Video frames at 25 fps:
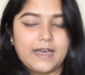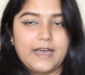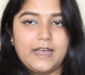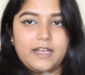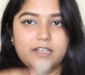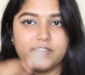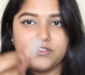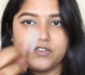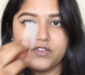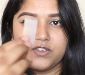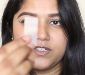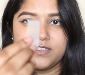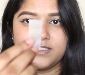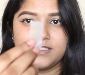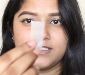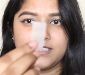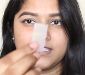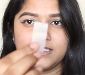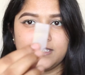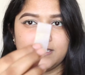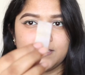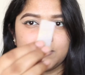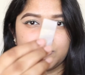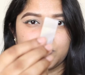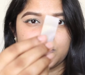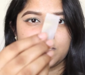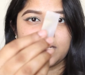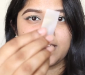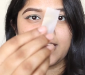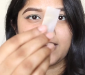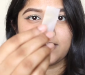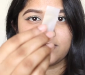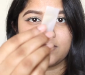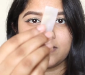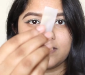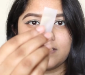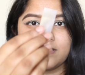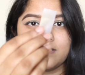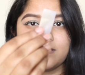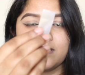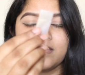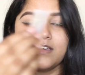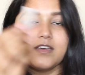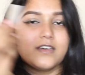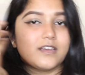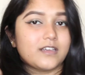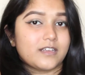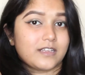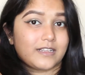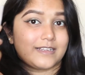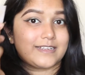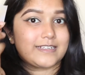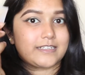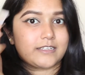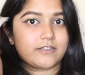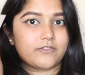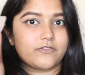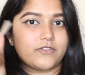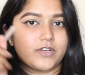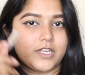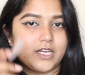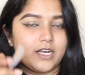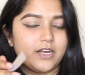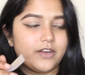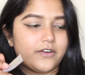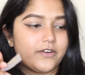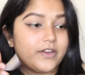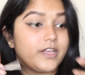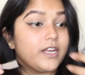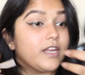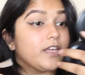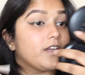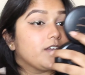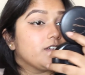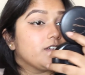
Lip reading: As you can see, this one catches glitter really, really